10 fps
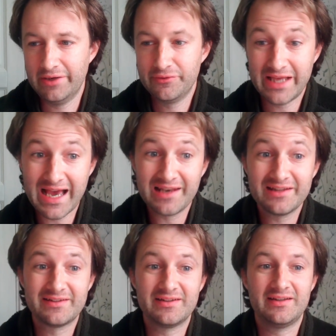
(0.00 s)

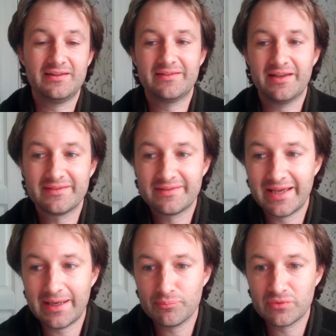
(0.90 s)
reality is
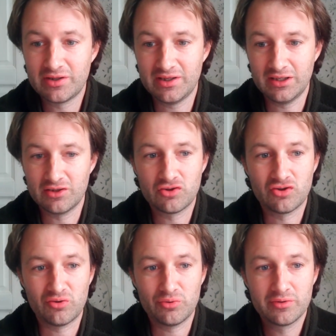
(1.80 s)
attempting
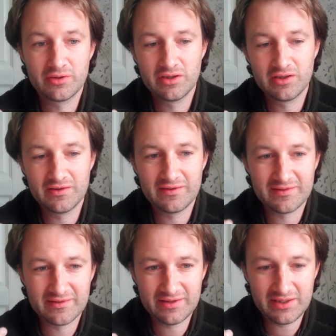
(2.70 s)
to
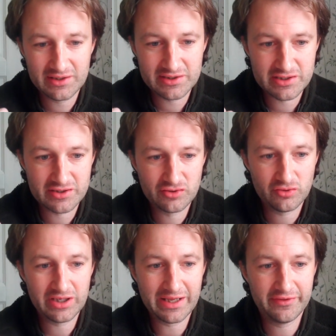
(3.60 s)
stitch
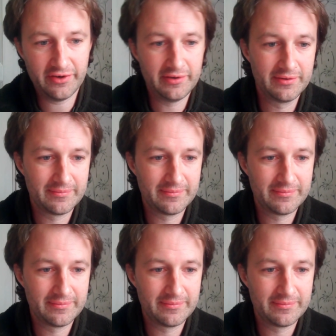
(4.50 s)
together